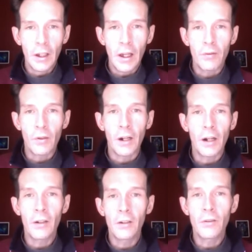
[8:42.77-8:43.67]
if you're
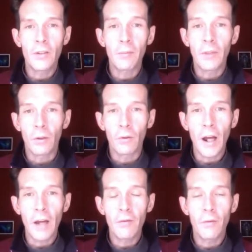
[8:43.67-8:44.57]
here to do something
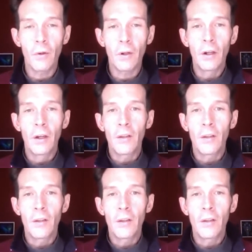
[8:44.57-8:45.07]
great for